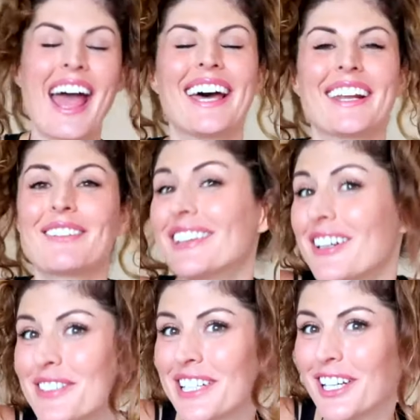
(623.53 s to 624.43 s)
and I would
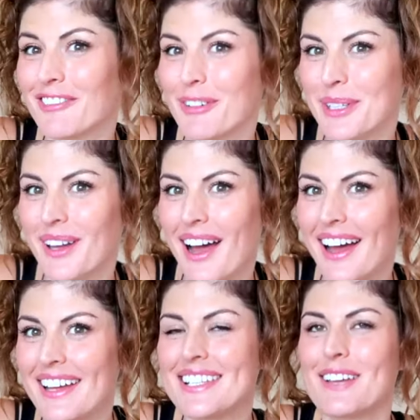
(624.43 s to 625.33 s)
love to hear from you guys.